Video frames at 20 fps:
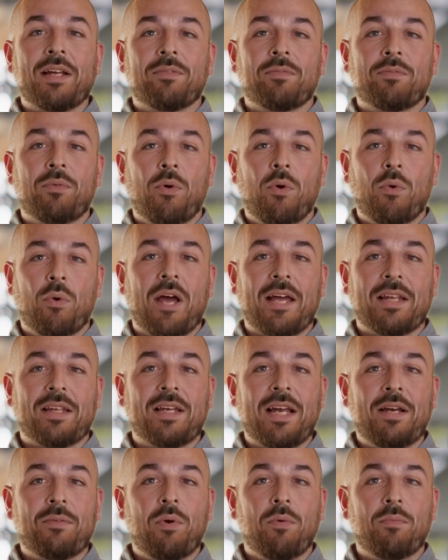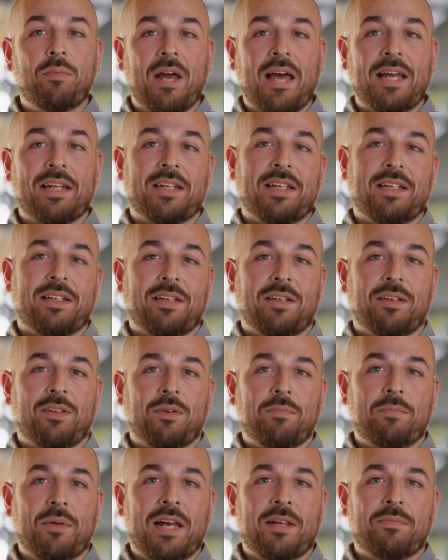and full white label branding
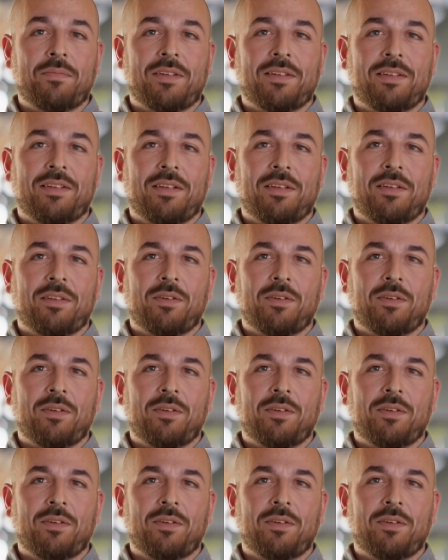to payments,